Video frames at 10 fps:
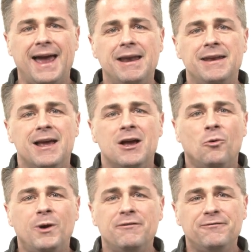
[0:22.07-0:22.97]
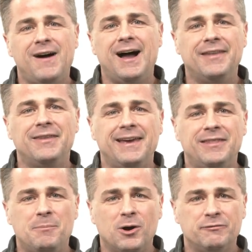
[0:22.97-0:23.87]
And we find that
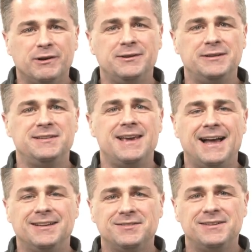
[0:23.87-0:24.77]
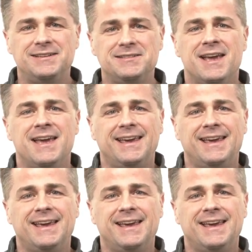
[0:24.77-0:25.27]
in the book of Ecclesiastes,